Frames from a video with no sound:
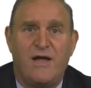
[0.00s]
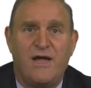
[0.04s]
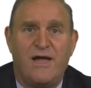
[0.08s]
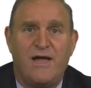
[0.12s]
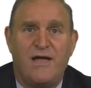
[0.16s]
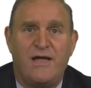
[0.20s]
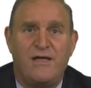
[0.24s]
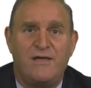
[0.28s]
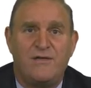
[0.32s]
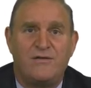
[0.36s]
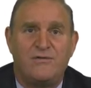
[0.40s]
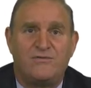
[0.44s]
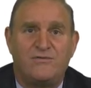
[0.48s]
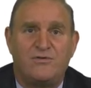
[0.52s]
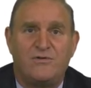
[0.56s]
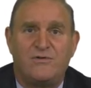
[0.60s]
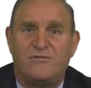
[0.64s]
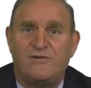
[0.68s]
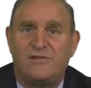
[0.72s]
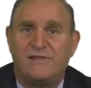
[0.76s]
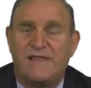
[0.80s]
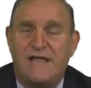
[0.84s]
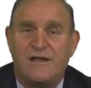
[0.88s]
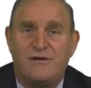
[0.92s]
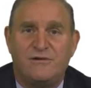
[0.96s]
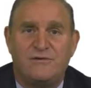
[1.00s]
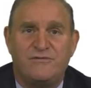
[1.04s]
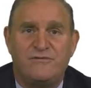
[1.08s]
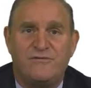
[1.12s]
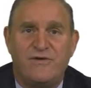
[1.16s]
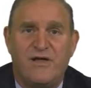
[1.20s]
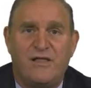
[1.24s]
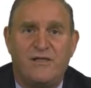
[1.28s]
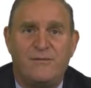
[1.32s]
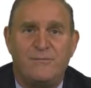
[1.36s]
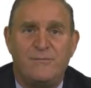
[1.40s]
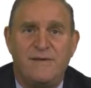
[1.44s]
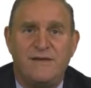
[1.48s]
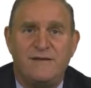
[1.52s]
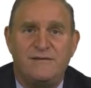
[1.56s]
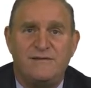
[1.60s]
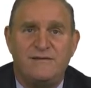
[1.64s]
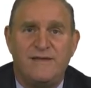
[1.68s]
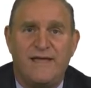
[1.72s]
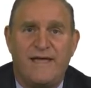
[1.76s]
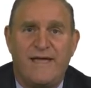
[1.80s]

uh, sort of a later development,